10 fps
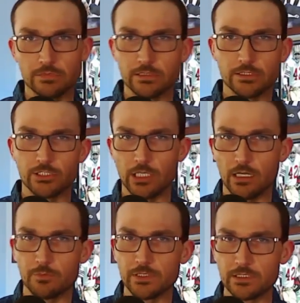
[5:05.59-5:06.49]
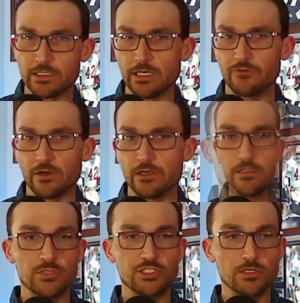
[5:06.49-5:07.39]
Shut up, it's different.
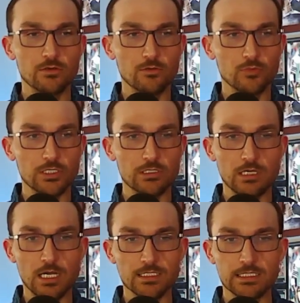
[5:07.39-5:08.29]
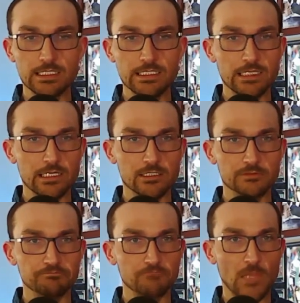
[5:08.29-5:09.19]
But you know what we're not seeing
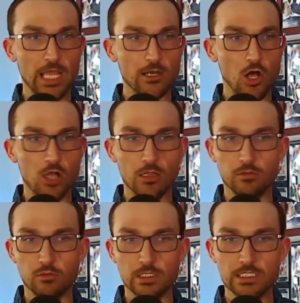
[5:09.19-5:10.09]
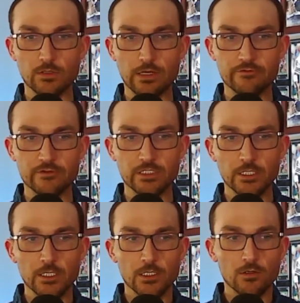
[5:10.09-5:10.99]
here at all whatsoever?
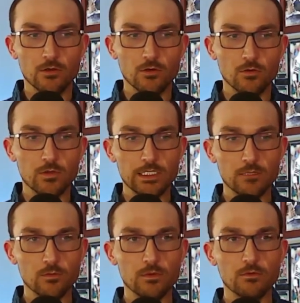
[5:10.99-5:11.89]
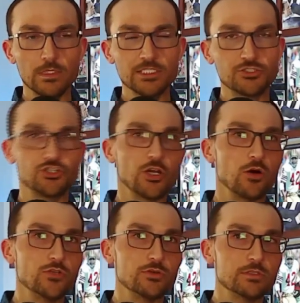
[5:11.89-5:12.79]
What's
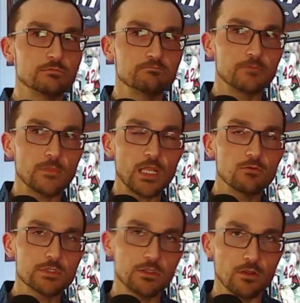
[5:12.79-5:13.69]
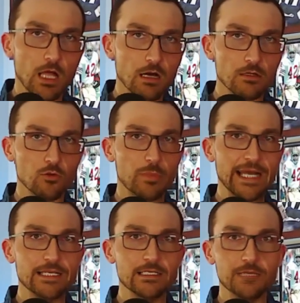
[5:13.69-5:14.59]
Joe doing? What's old Uncle
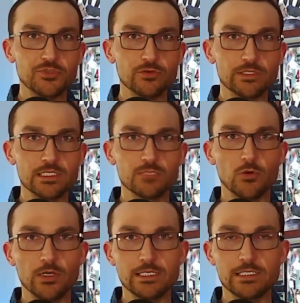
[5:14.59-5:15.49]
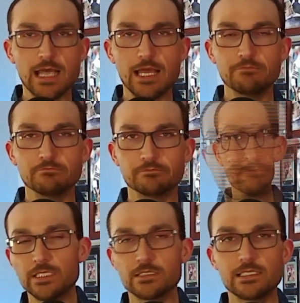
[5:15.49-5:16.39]
Biden up to at this point in time?
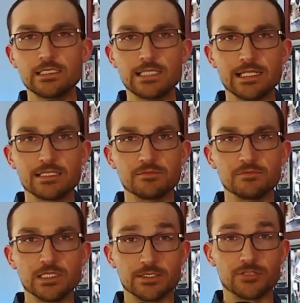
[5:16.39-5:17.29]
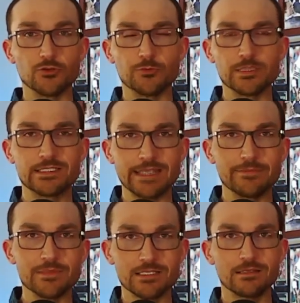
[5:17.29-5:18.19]
Because he's had some stupid
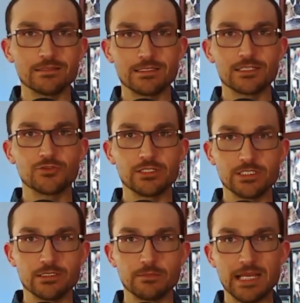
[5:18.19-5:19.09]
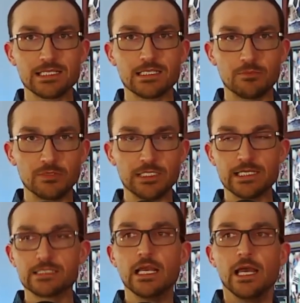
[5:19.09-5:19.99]
statements on the situation in the past couple of
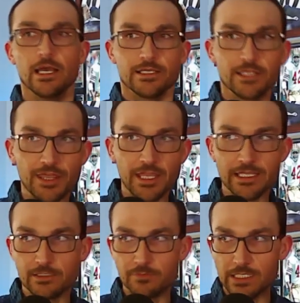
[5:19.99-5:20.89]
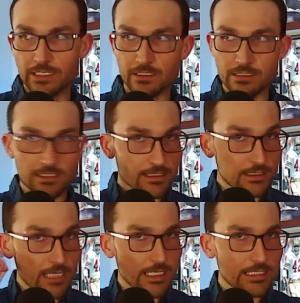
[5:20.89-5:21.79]
days. You think, because this has
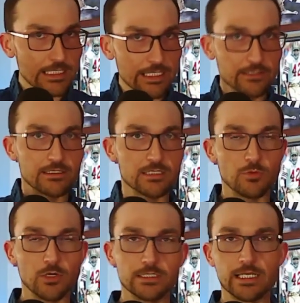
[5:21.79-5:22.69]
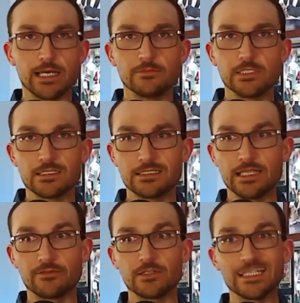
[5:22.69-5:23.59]
got his ear at this point in time, and it's
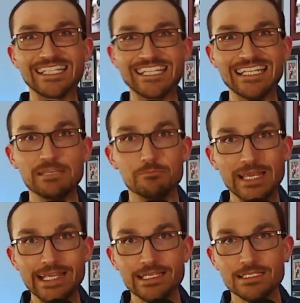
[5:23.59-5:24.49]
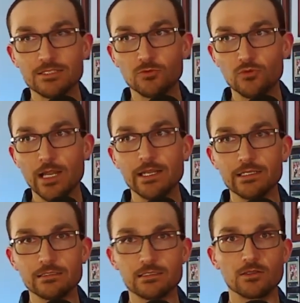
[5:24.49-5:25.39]
definitely the biggest
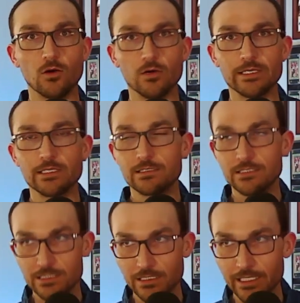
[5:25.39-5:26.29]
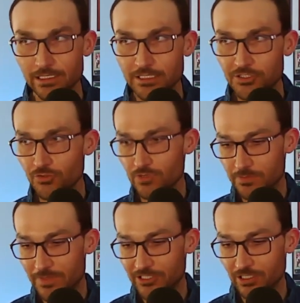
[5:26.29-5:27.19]
running story, and it's likely to,
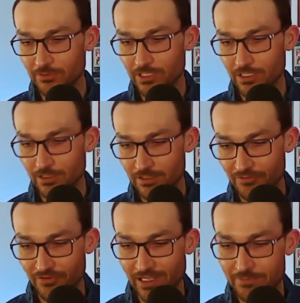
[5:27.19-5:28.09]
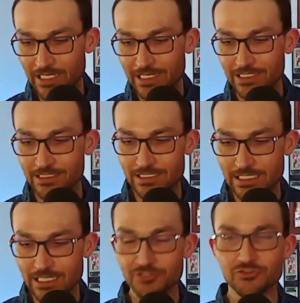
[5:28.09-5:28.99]
especially with all of the Fed meetings and
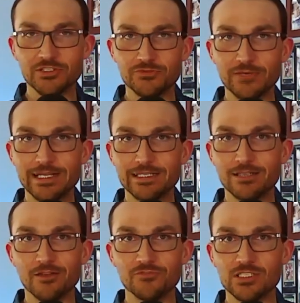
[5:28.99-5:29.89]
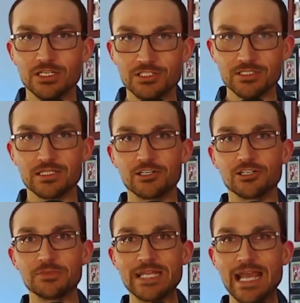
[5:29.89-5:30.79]
the interest rate conversations that are
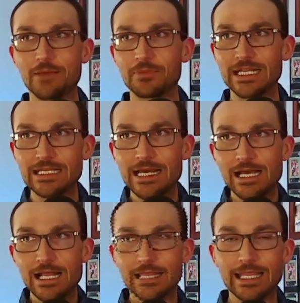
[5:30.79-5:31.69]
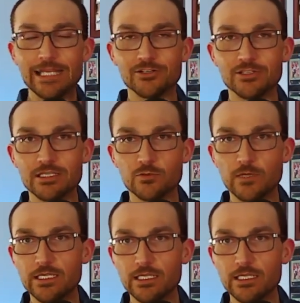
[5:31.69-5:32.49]
going to be happening later this week.